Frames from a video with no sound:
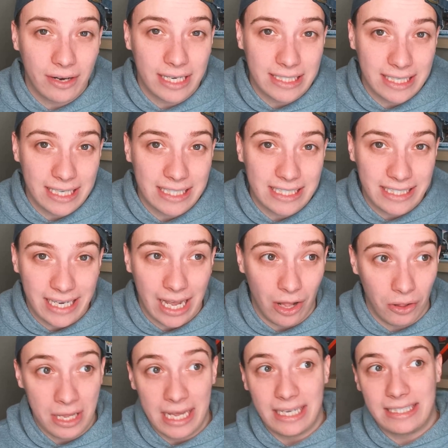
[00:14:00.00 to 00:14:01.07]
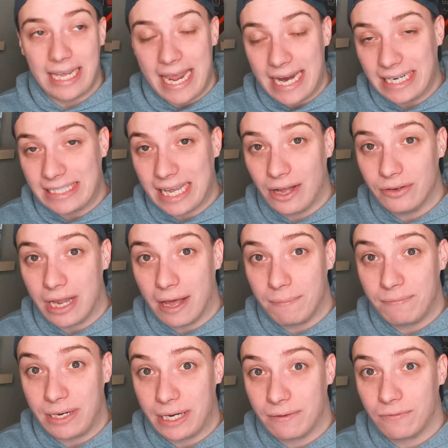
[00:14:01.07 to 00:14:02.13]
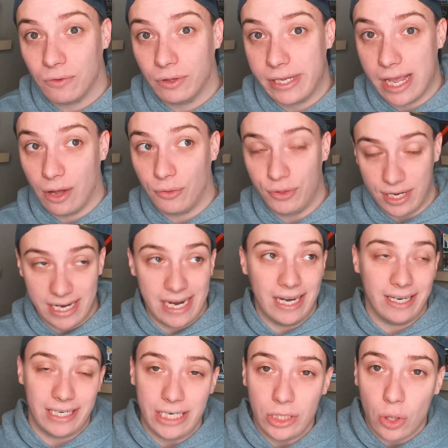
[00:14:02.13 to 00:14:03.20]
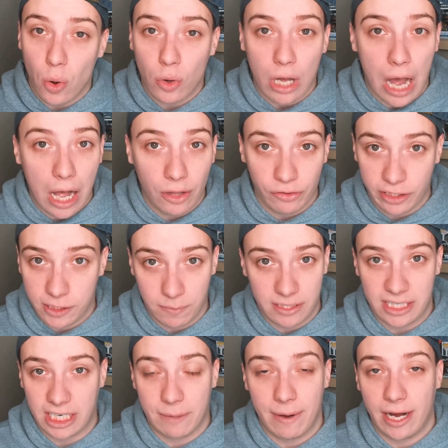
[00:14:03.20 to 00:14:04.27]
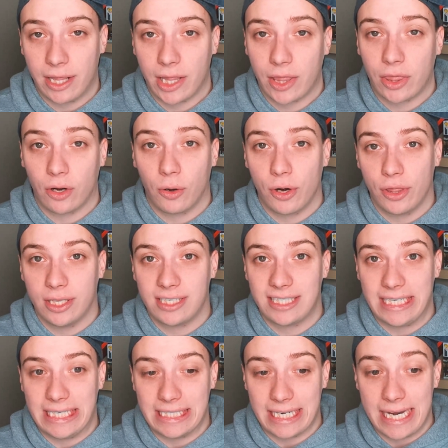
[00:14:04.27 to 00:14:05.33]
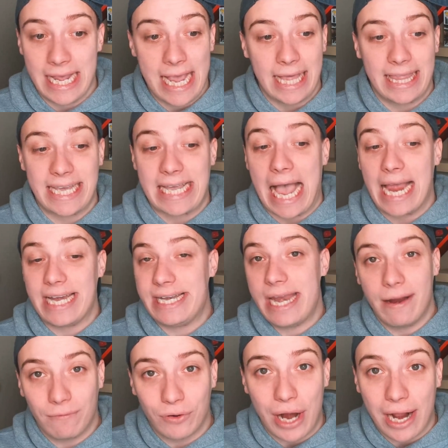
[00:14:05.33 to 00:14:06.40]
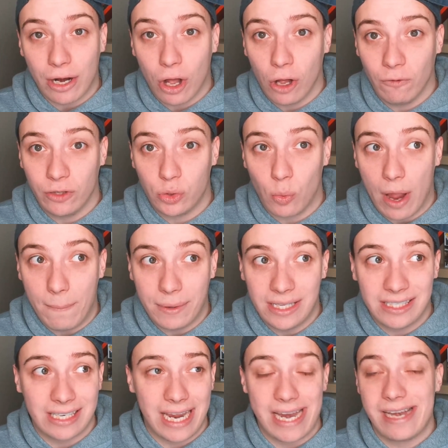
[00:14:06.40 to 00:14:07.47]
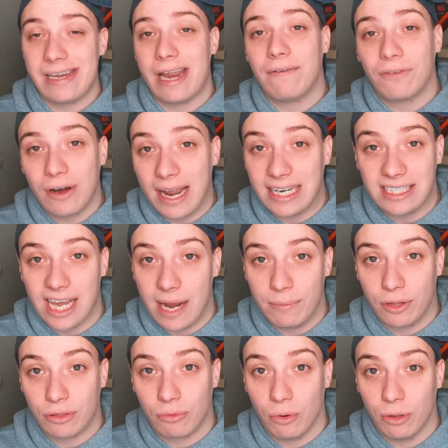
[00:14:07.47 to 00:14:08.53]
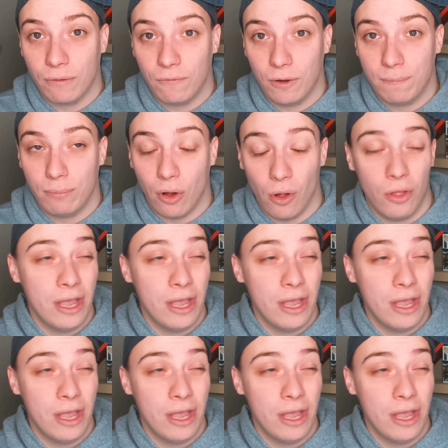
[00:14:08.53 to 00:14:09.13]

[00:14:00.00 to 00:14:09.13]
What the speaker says: his ACL, Tank Dell not being fully healthy, Nico Collins missing about a third of the season. The guy never had all of his weapons and never had time to throw the football.